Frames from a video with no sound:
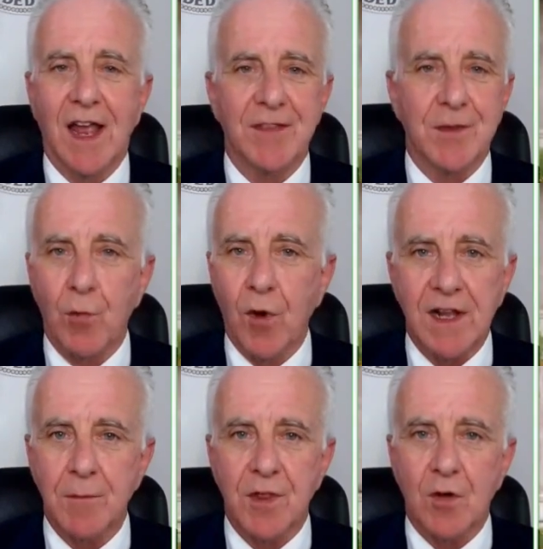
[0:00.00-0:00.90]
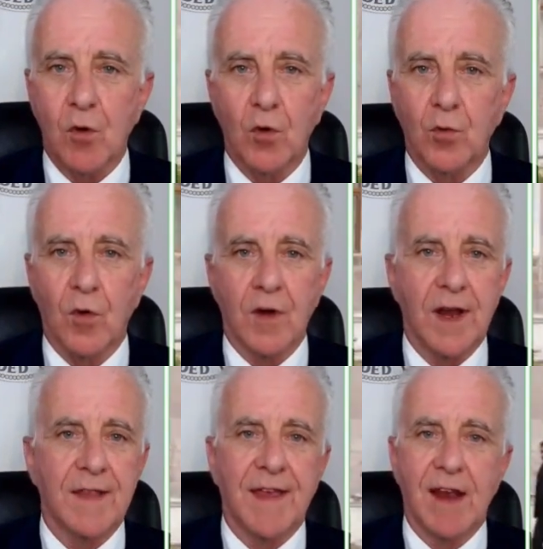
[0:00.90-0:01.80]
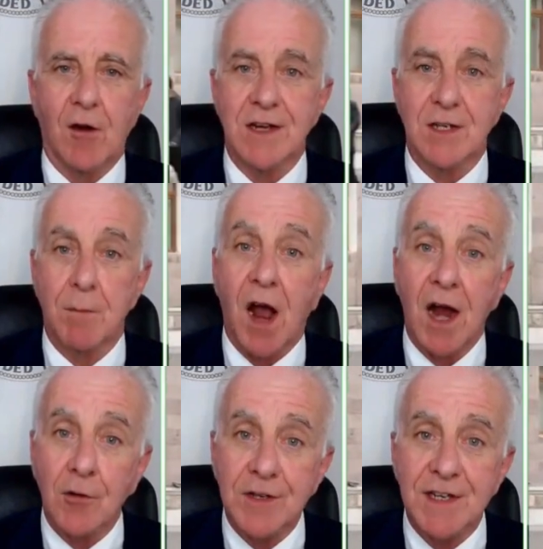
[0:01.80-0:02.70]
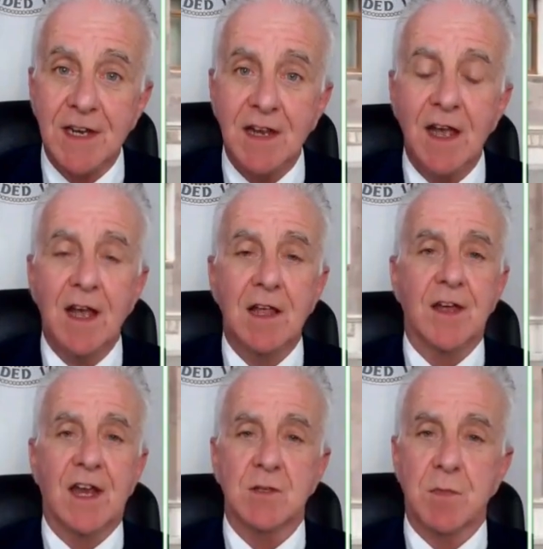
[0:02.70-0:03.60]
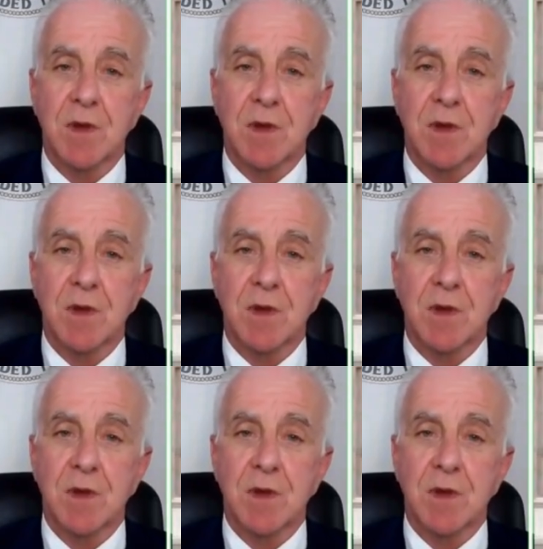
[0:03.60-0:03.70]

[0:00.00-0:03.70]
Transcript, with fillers: at the breakup of the Cold War, and they are a democracy that has